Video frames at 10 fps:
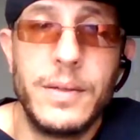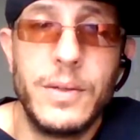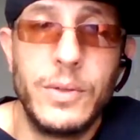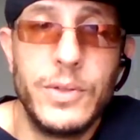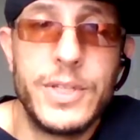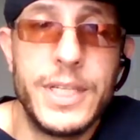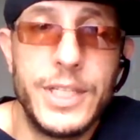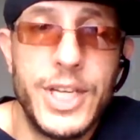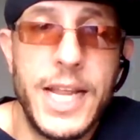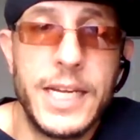
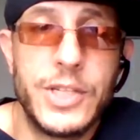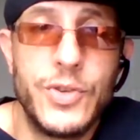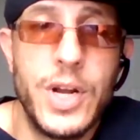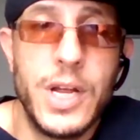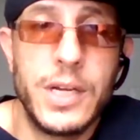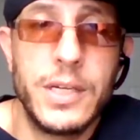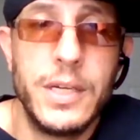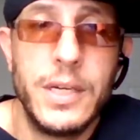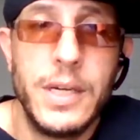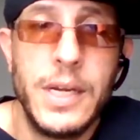hallucinogenic drug,
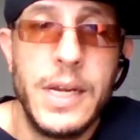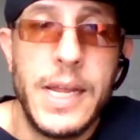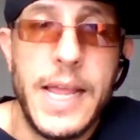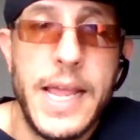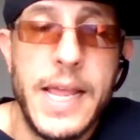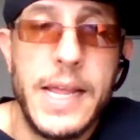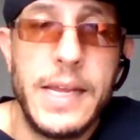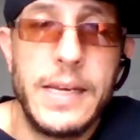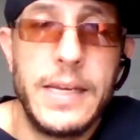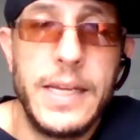
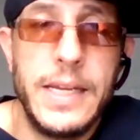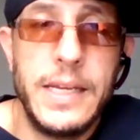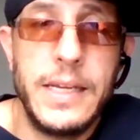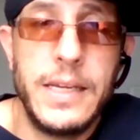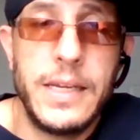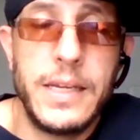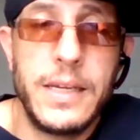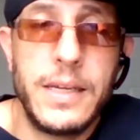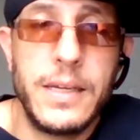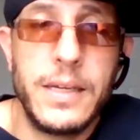and
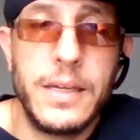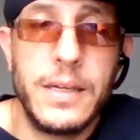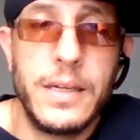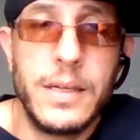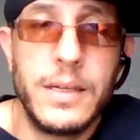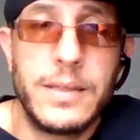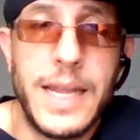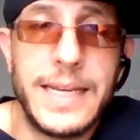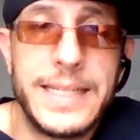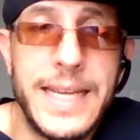he
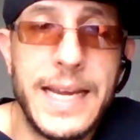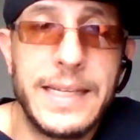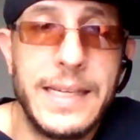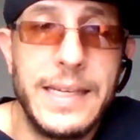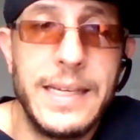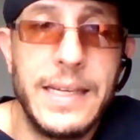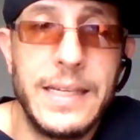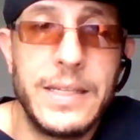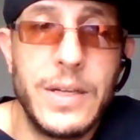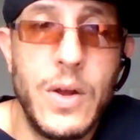dissected
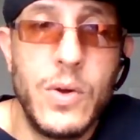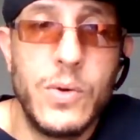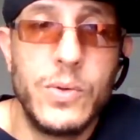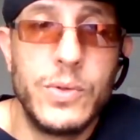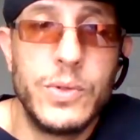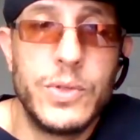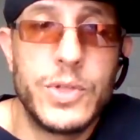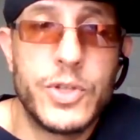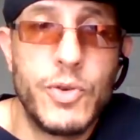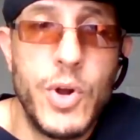his own
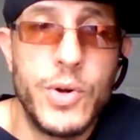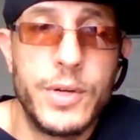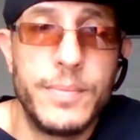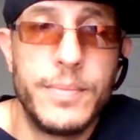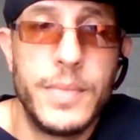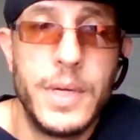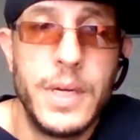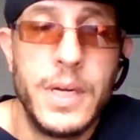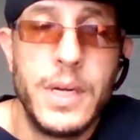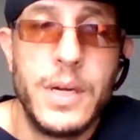scrotum,
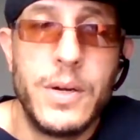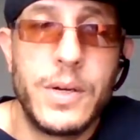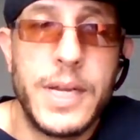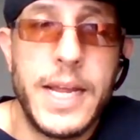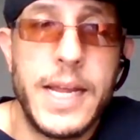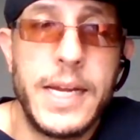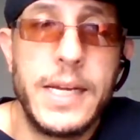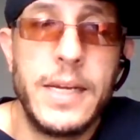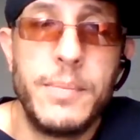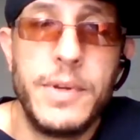
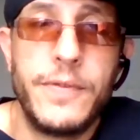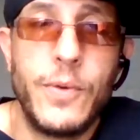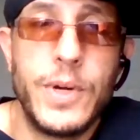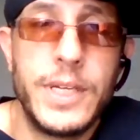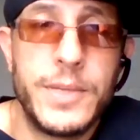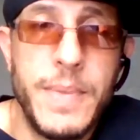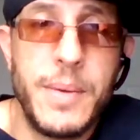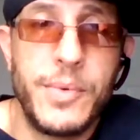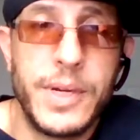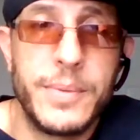okay, before
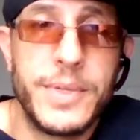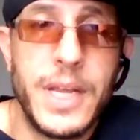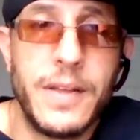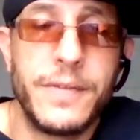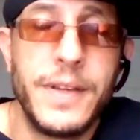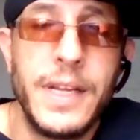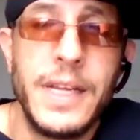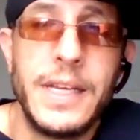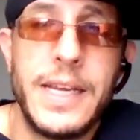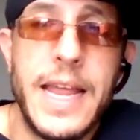dismembering himself.
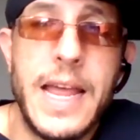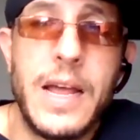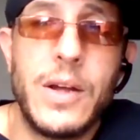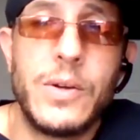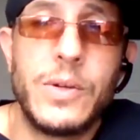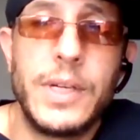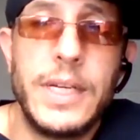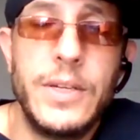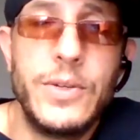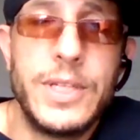Now, he
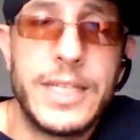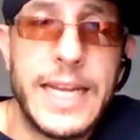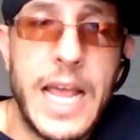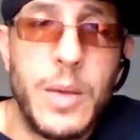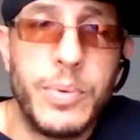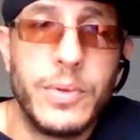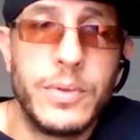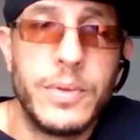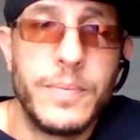used a scalpel,